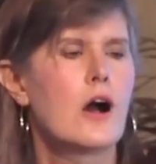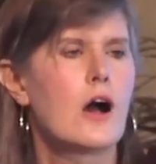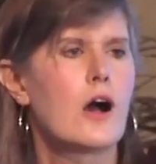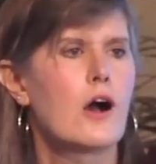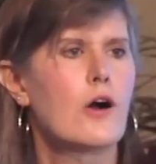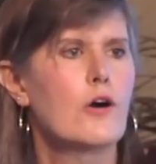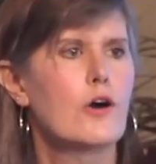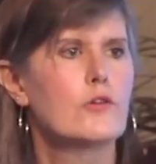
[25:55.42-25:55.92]

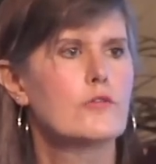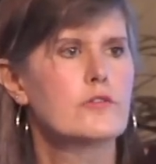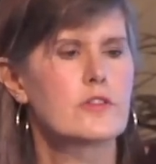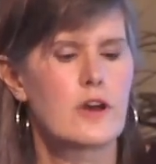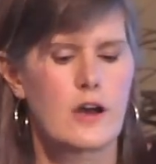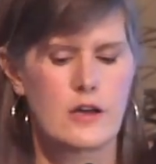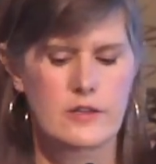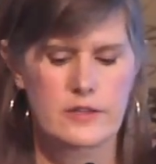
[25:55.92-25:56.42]
over
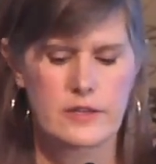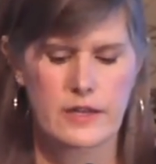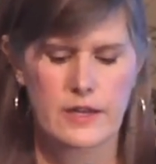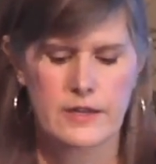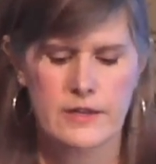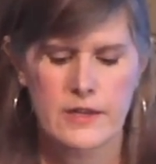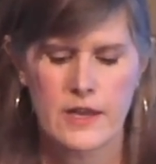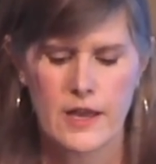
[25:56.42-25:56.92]
the
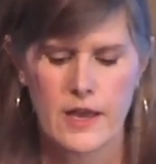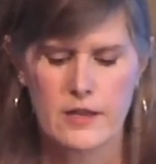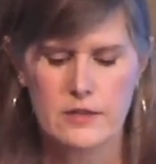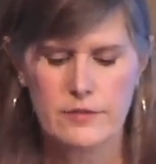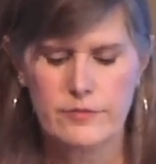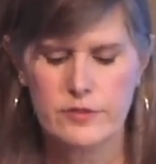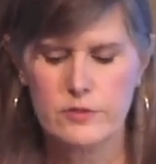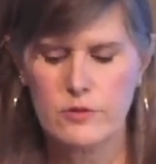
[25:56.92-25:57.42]
holiday. And
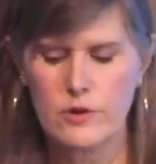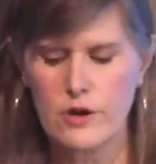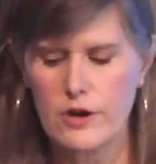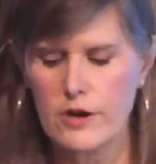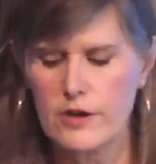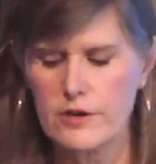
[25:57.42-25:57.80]
if you